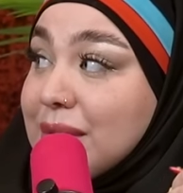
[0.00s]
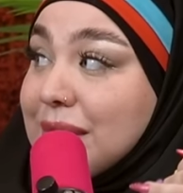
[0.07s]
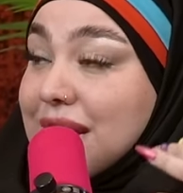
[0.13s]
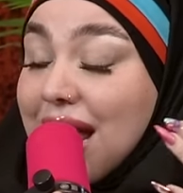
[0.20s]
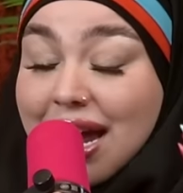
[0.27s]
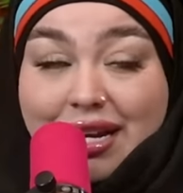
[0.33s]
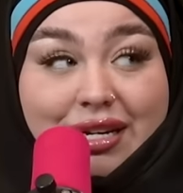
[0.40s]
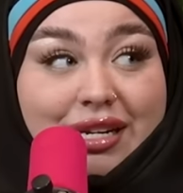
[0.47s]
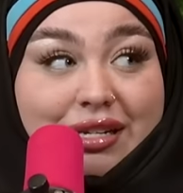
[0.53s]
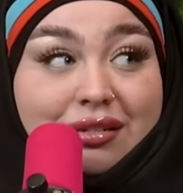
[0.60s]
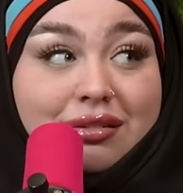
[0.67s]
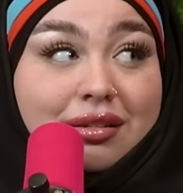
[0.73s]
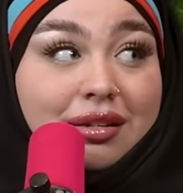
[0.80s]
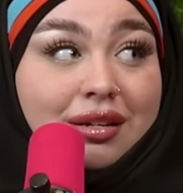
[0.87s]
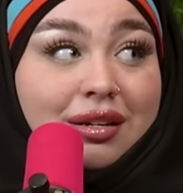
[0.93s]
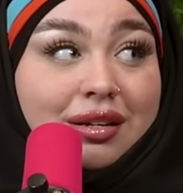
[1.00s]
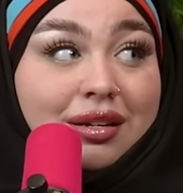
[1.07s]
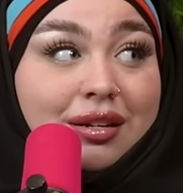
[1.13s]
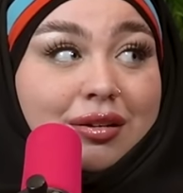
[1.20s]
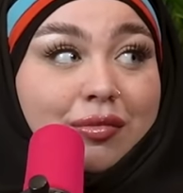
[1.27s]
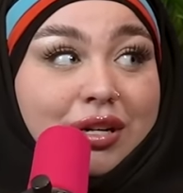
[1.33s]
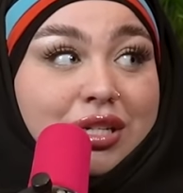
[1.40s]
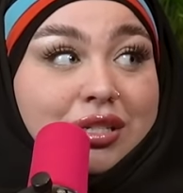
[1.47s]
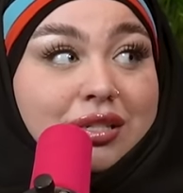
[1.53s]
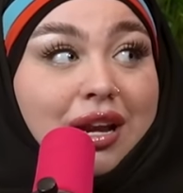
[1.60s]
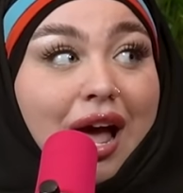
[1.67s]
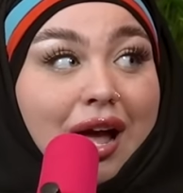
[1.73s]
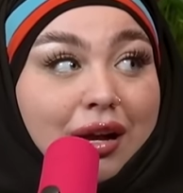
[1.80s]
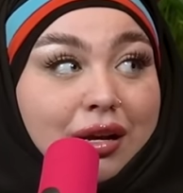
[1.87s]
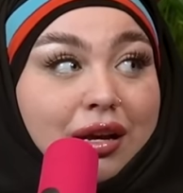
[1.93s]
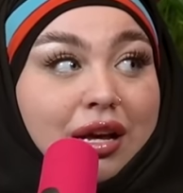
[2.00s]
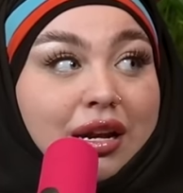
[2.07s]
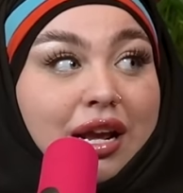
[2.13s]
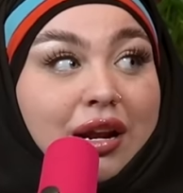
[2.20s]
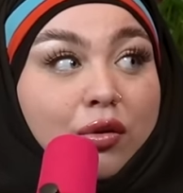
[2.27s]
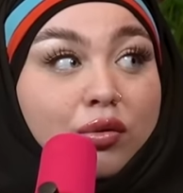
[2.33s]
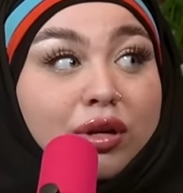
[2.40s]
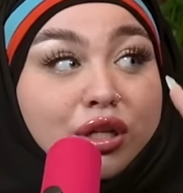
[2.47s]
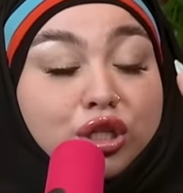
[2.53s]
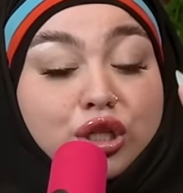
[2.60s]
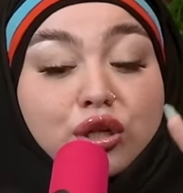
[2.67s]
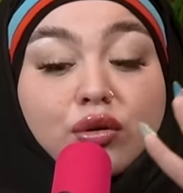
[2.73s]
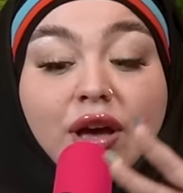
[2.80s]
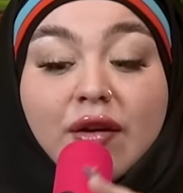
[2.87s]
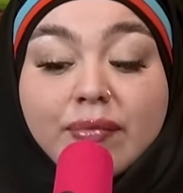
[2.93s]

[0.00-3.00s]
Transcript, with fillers: from the 90s, which is not good, and only two